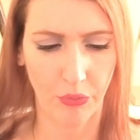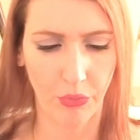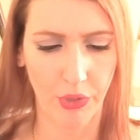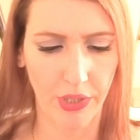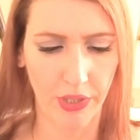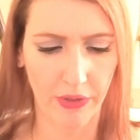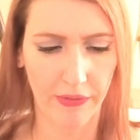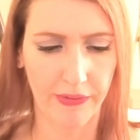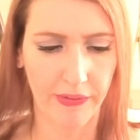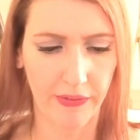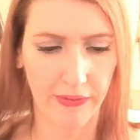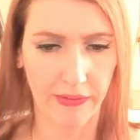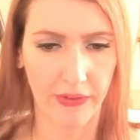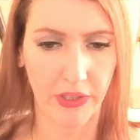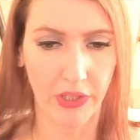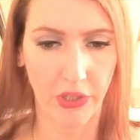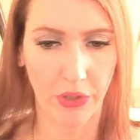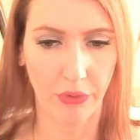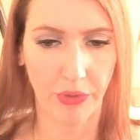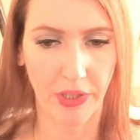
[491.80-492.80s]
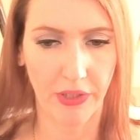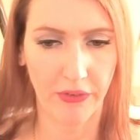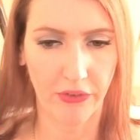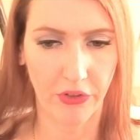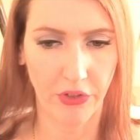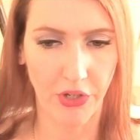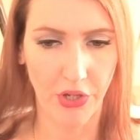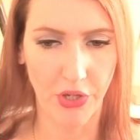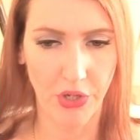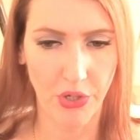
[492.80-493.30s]
What else does Leo need to
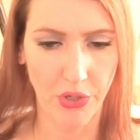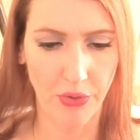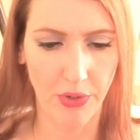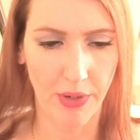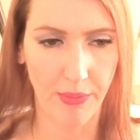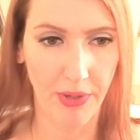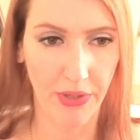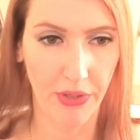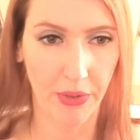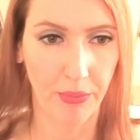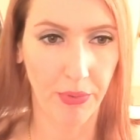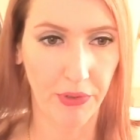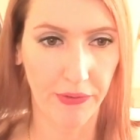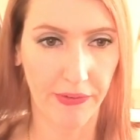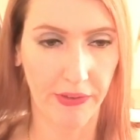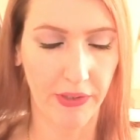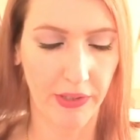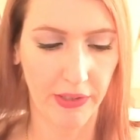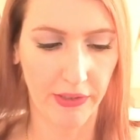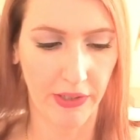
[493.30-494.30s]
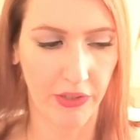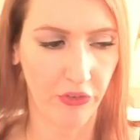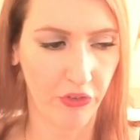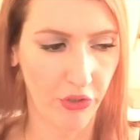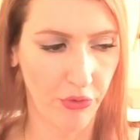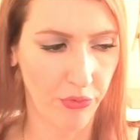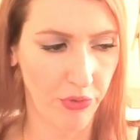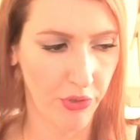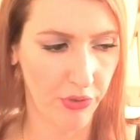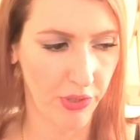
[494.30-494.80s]
know about that person that they
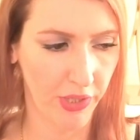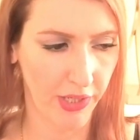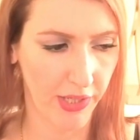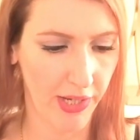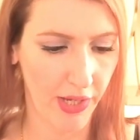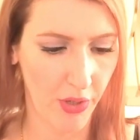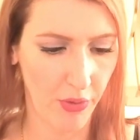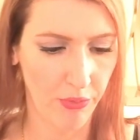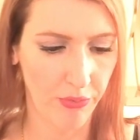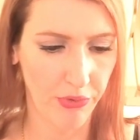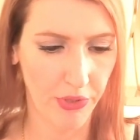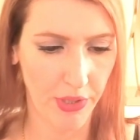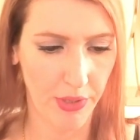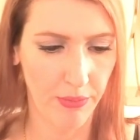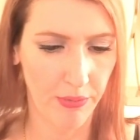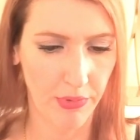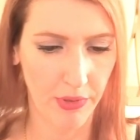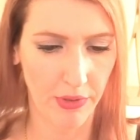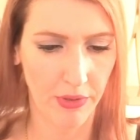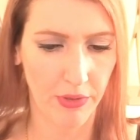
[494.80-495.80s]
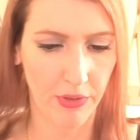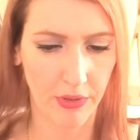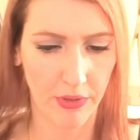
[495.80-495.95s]
don't know that could help them?